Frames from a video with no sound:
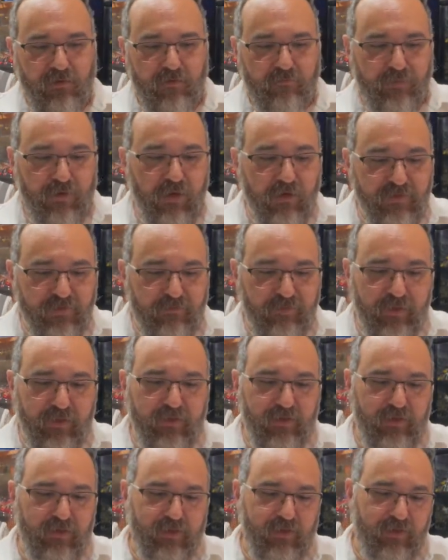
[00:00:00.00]

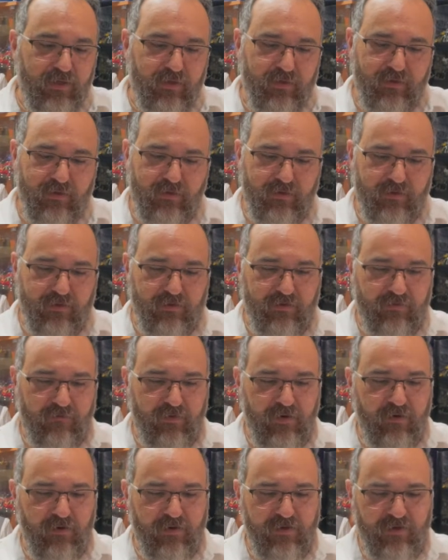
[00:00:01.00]
Posability.
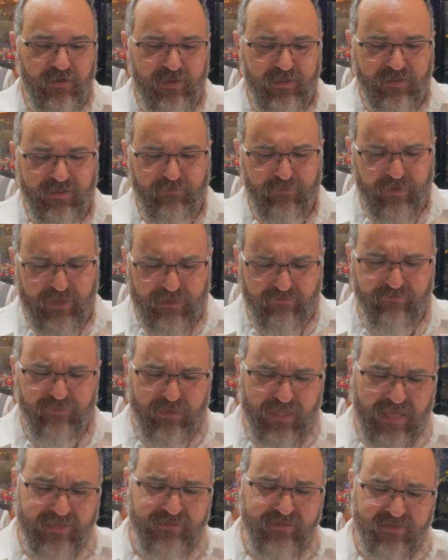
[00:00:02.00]
Very nice. Pa
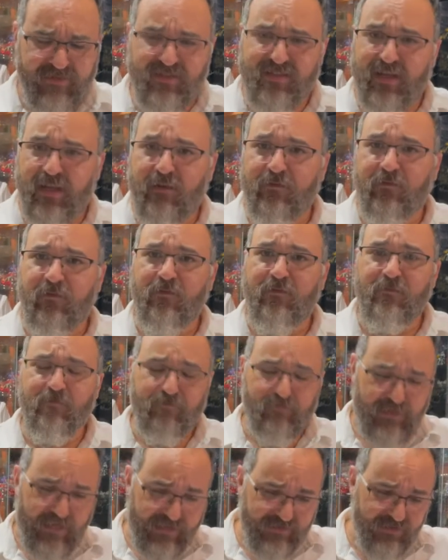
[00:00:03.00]
plastic stiff.
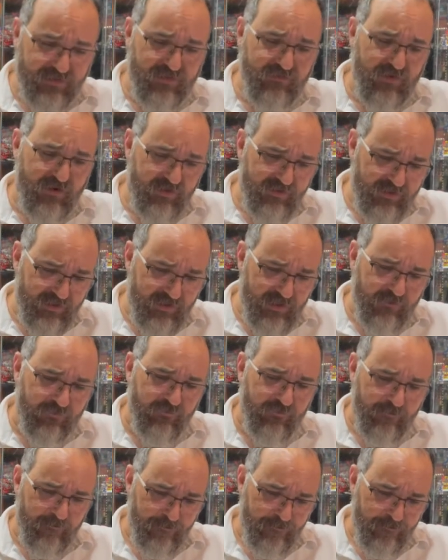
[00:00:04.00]
Plastic's very stiff.